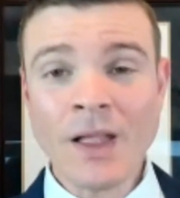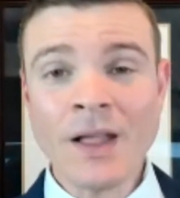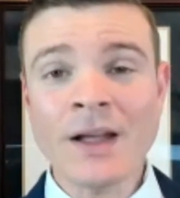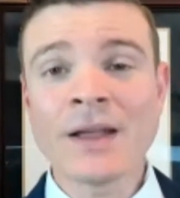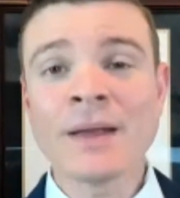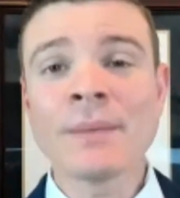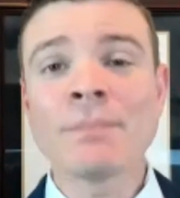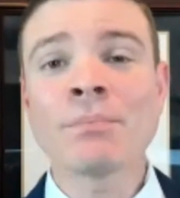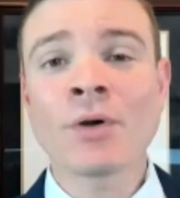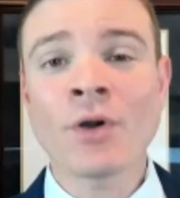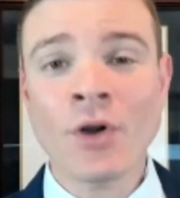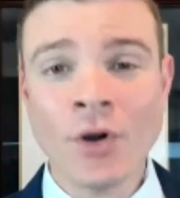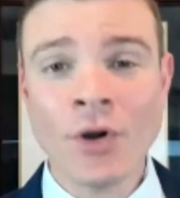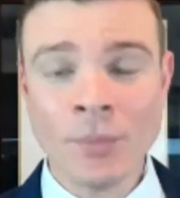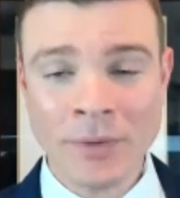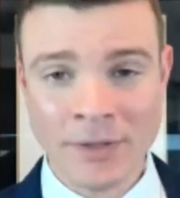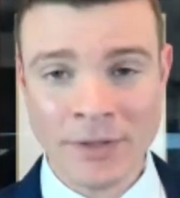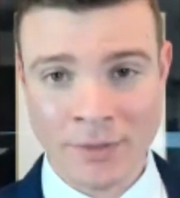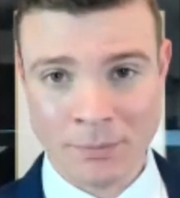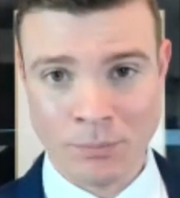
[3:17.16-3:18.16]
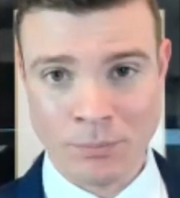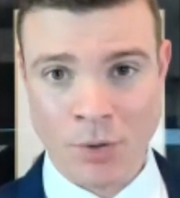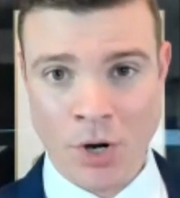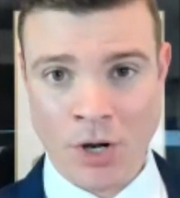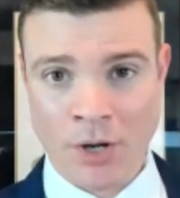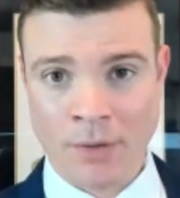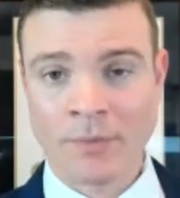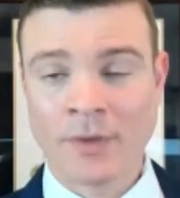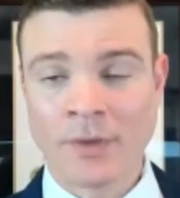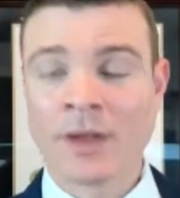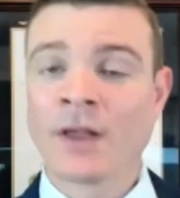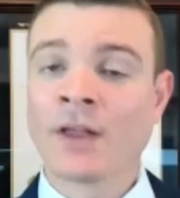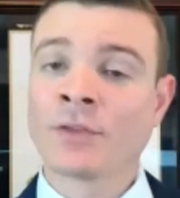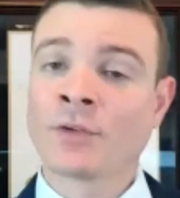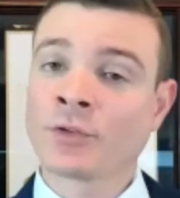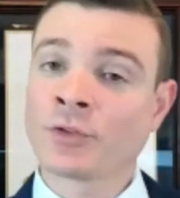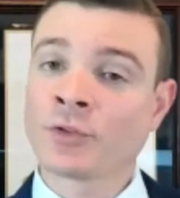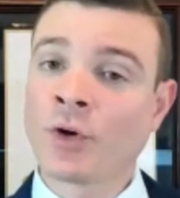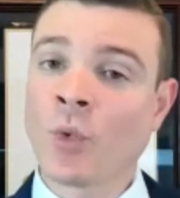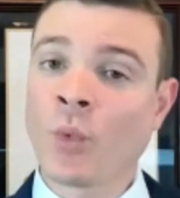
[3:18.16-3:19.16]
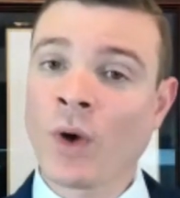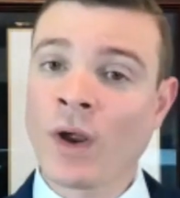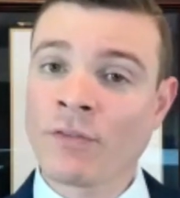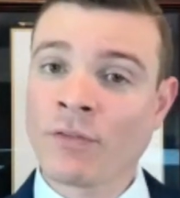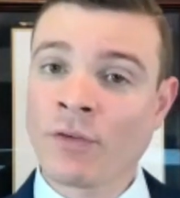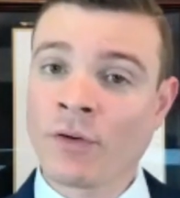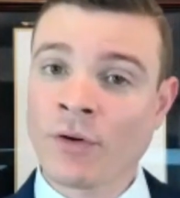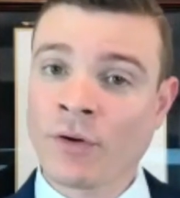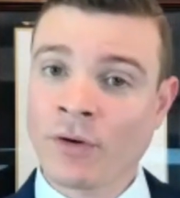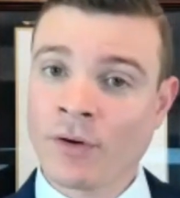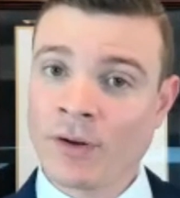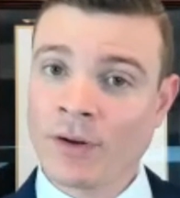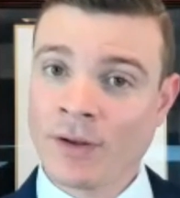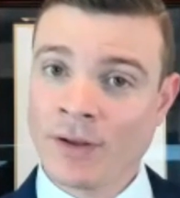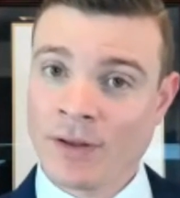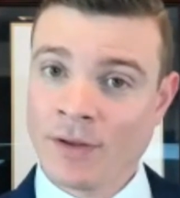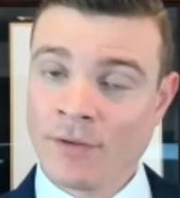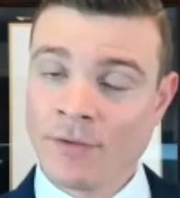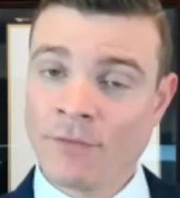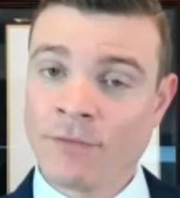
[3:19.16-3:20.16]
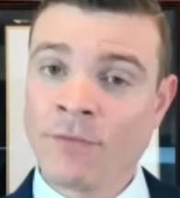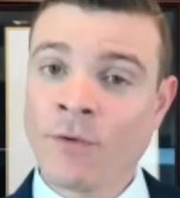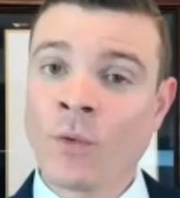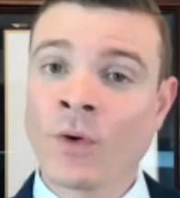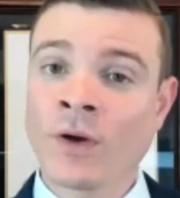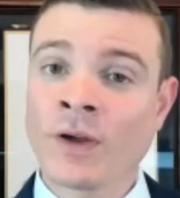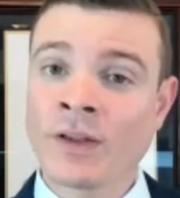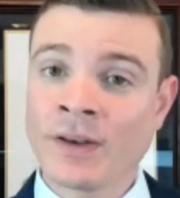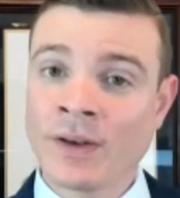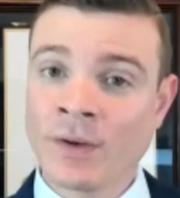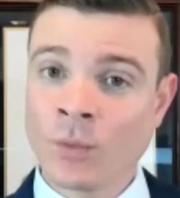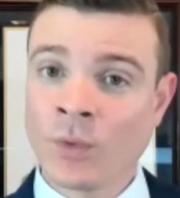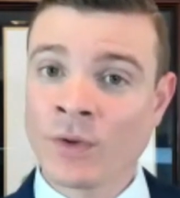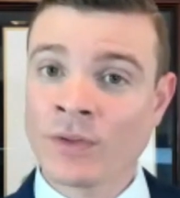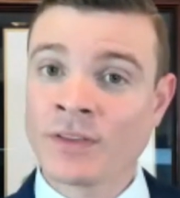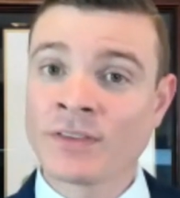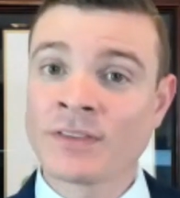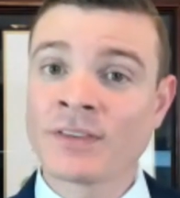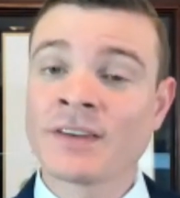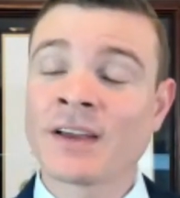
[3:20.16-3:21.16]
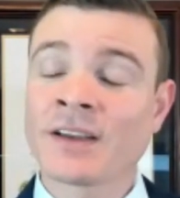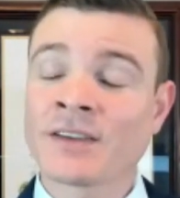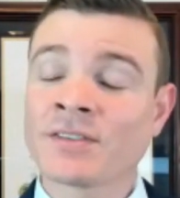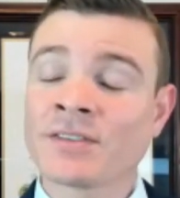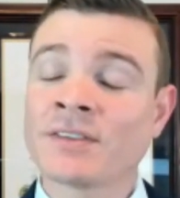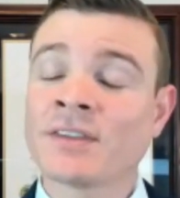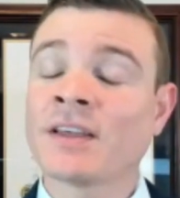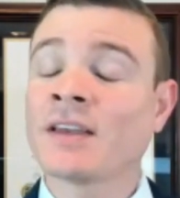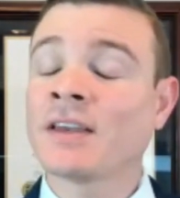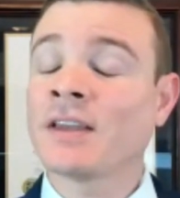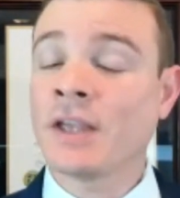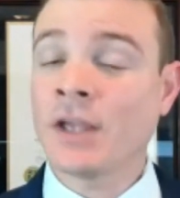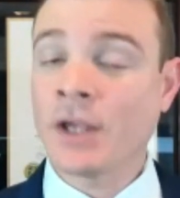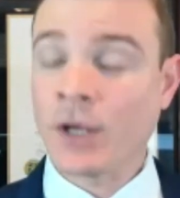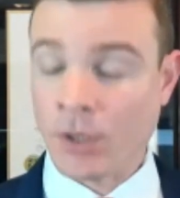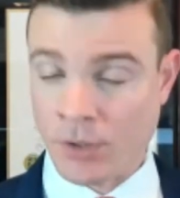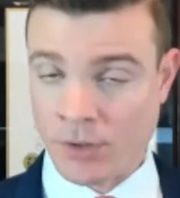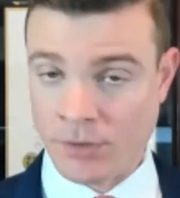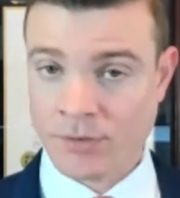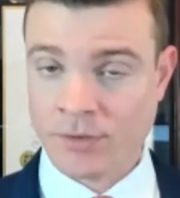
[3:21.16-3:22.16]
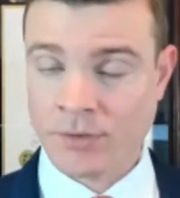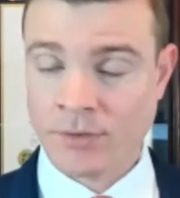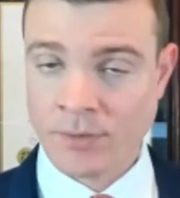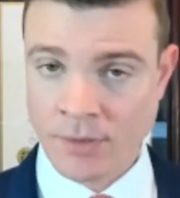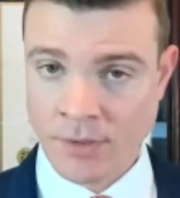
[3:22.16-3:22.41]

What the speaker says: a permanent bar. There's no waiver for it within the next 10 years.